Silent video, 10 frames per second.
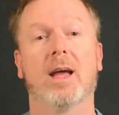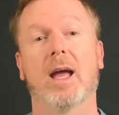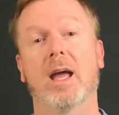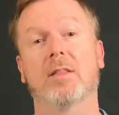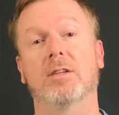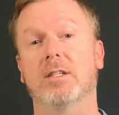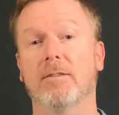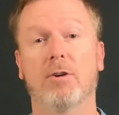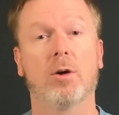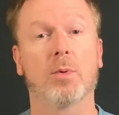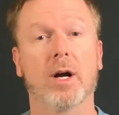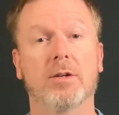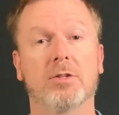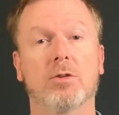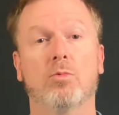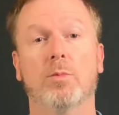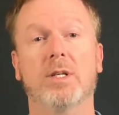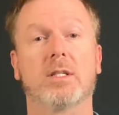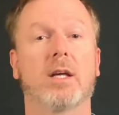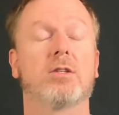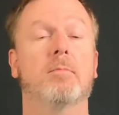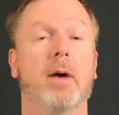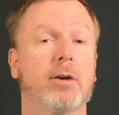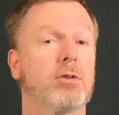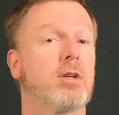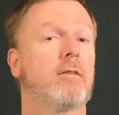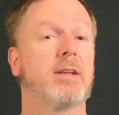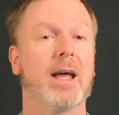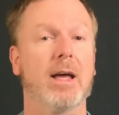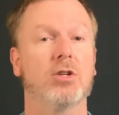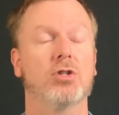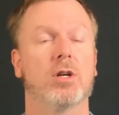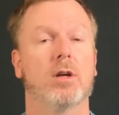and the default browser will be set to Microsoft Edge.